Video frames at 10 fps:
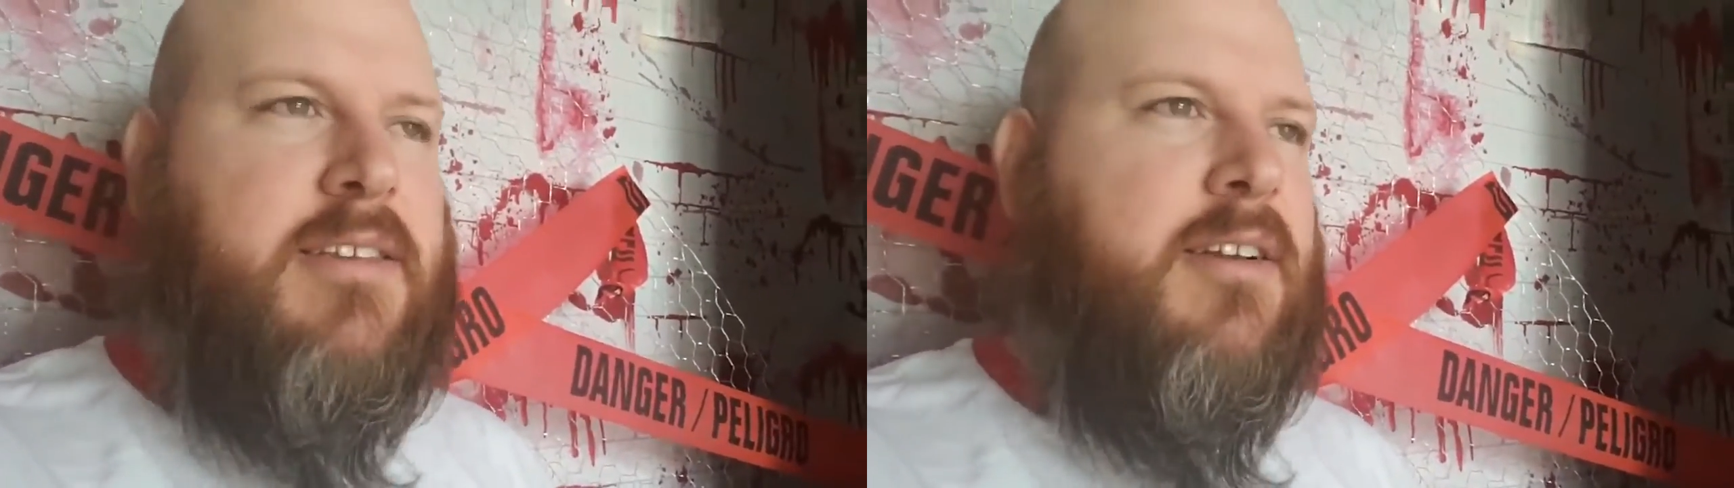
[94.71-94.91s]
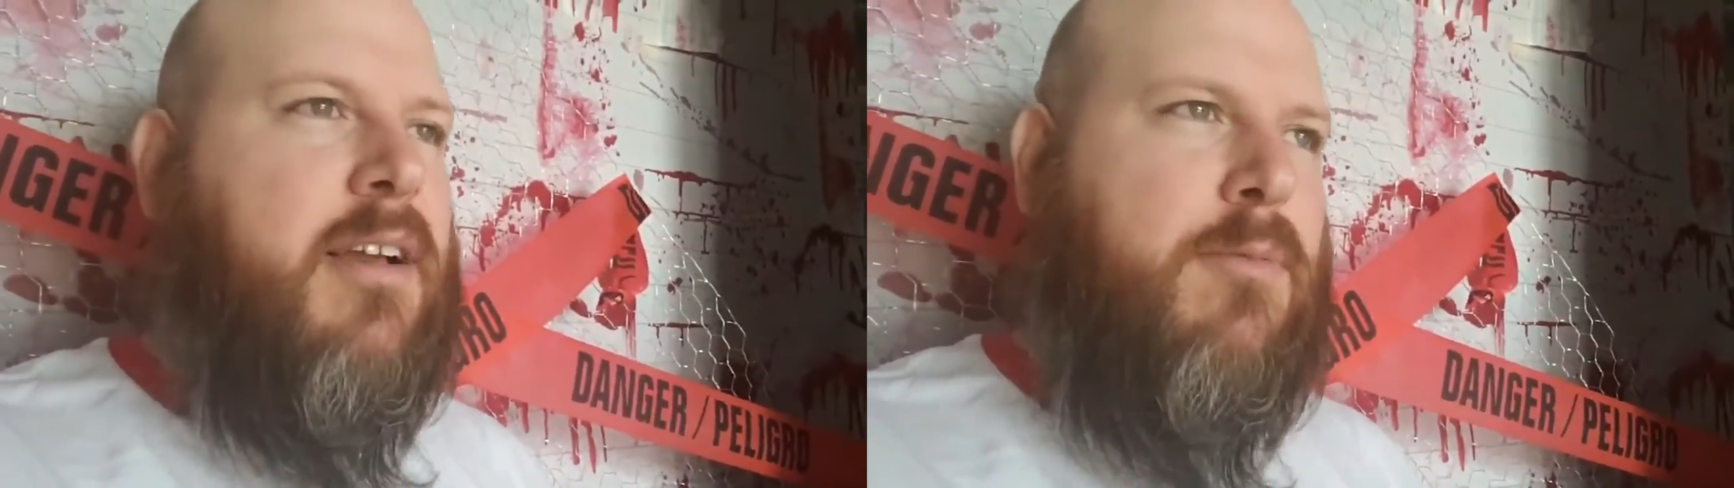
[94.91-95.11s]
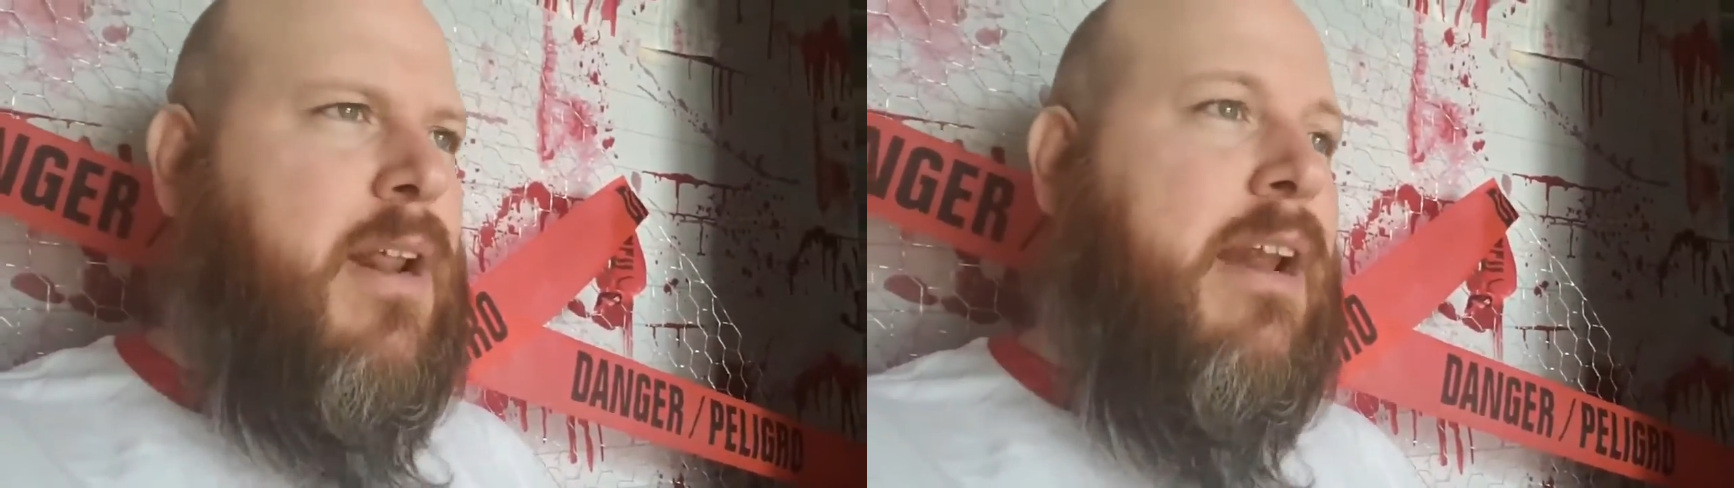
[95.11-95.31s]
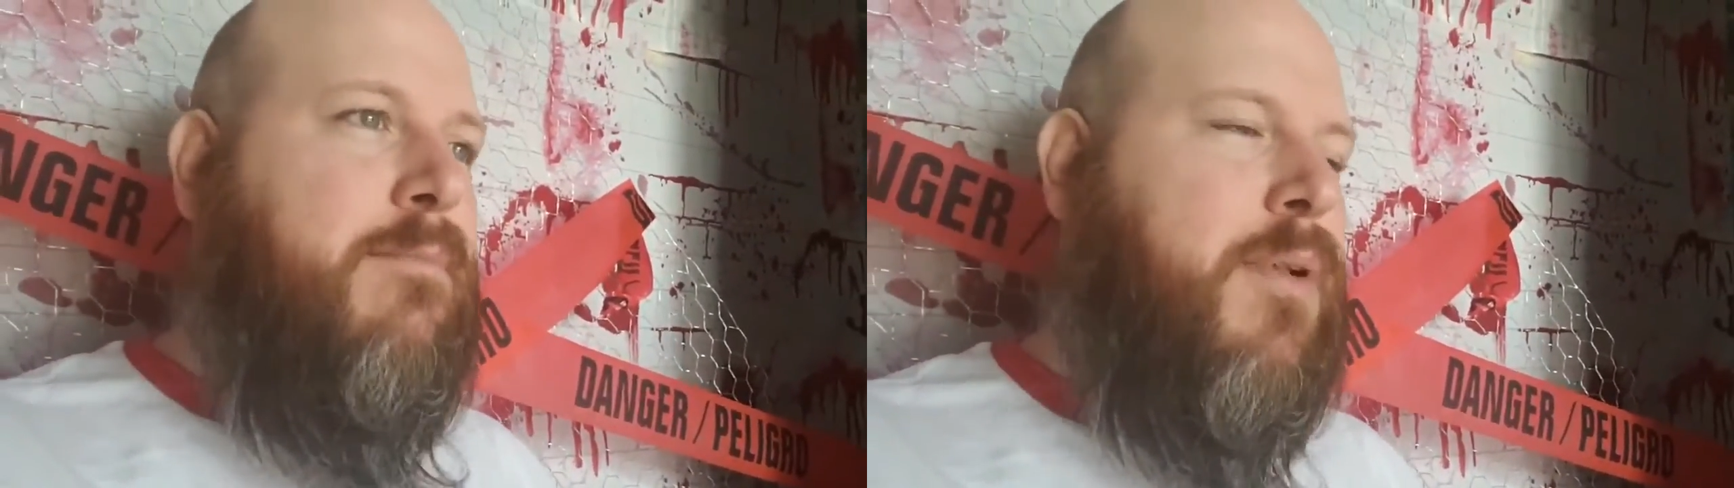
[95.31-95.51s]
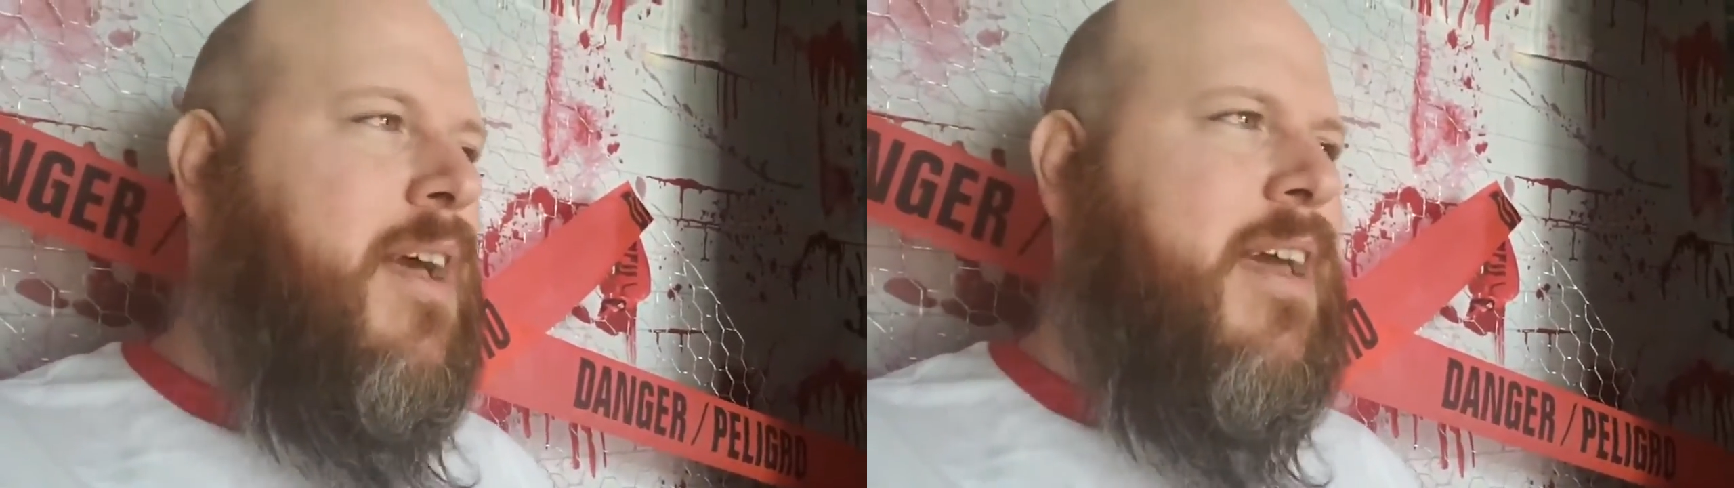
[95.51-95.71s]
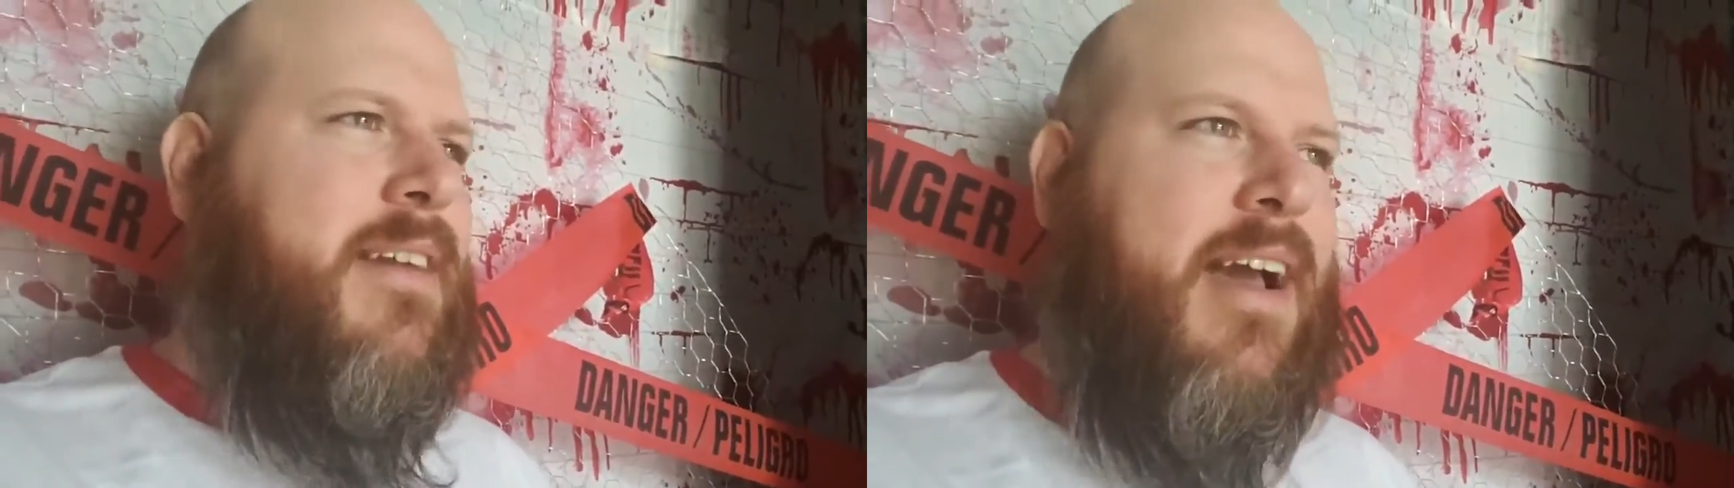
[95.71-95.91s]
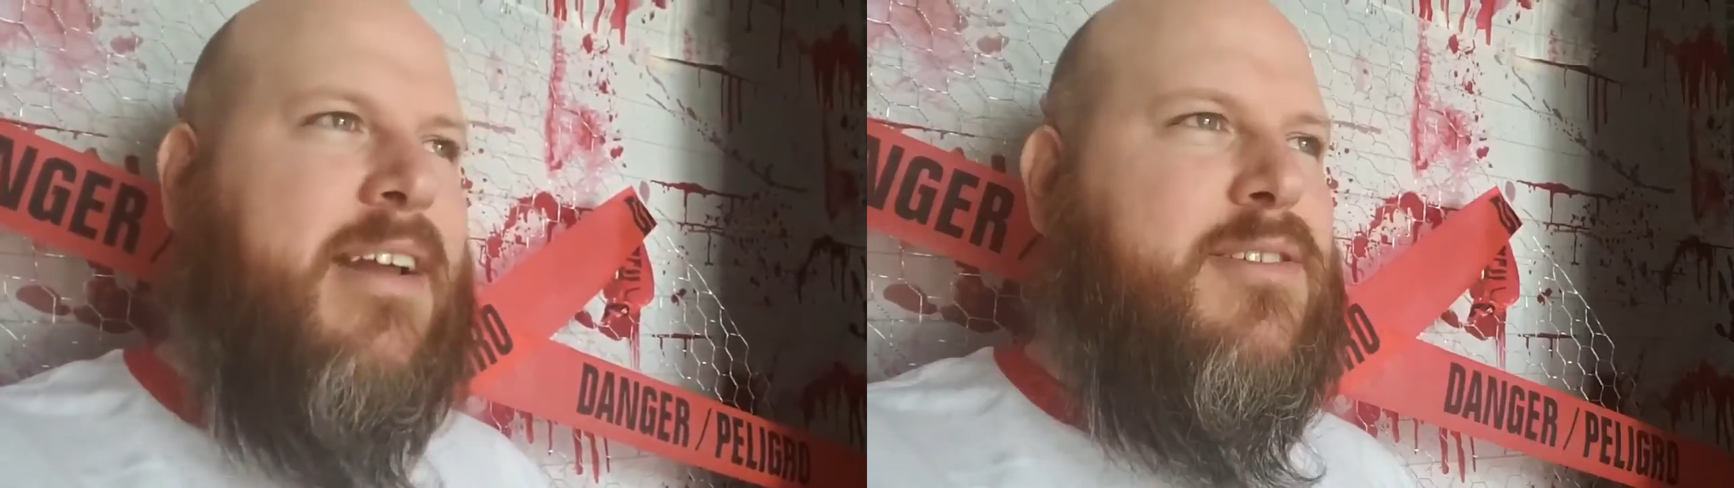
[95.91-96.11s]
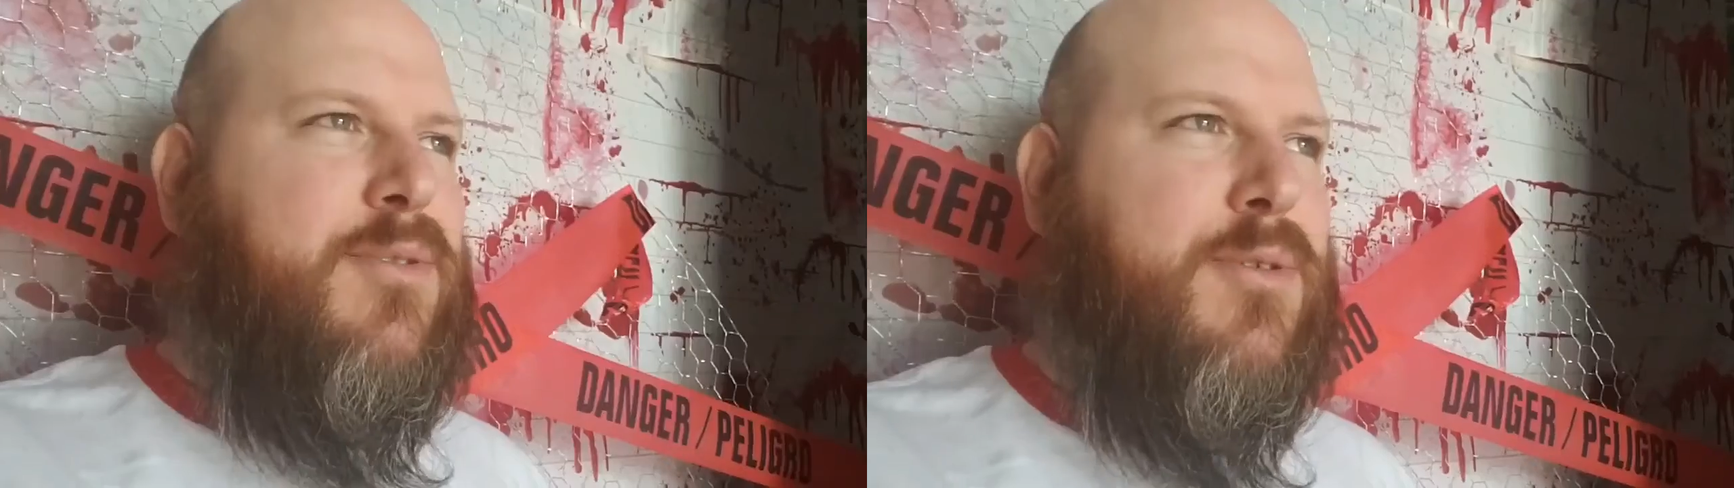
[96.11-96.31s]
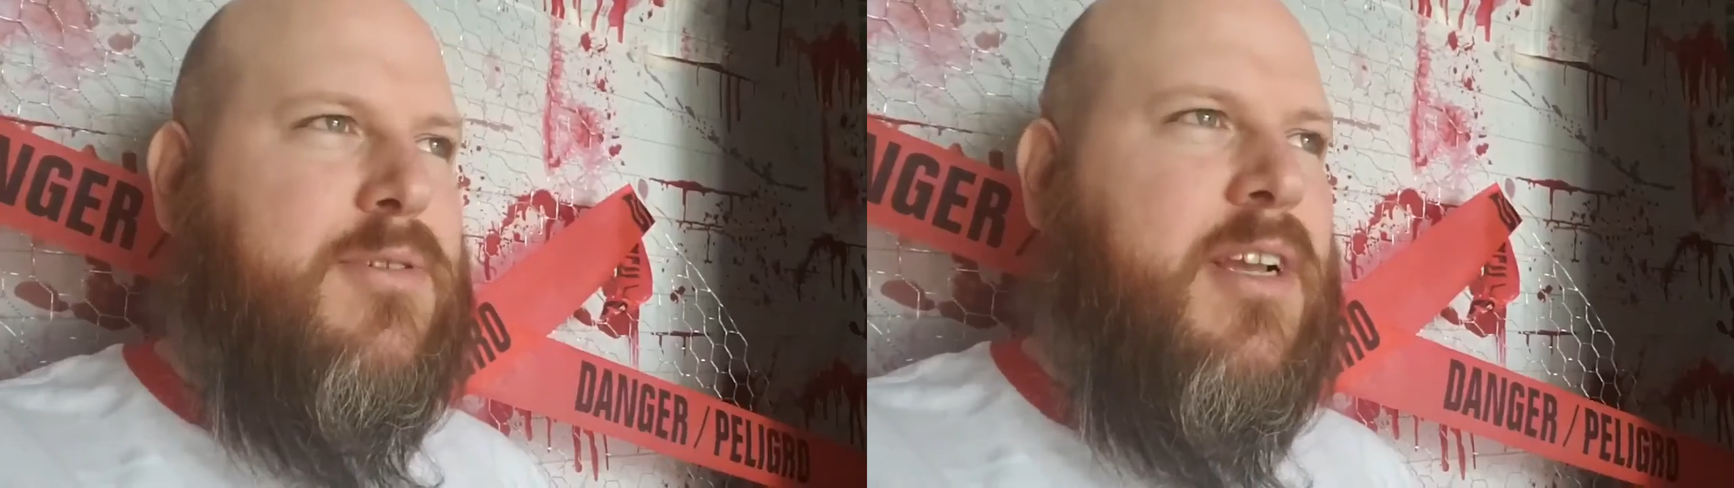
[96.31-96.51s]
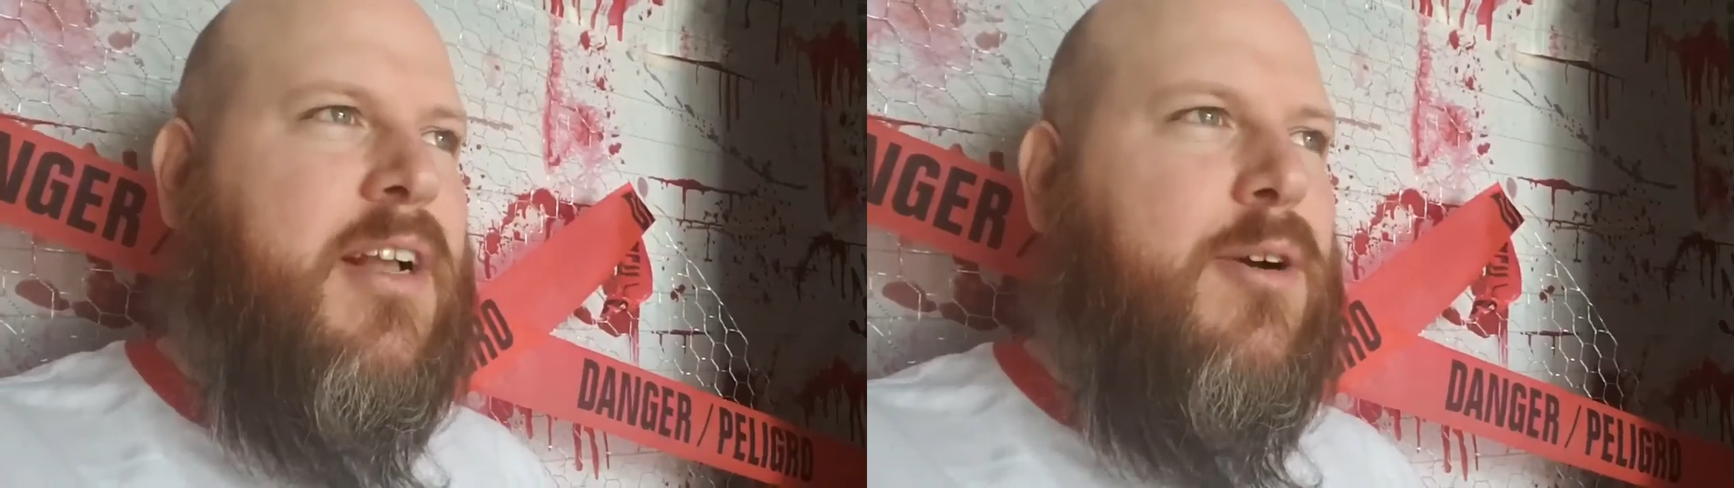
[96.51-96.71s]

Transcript: And you're like, we're not even playing dinosaurs.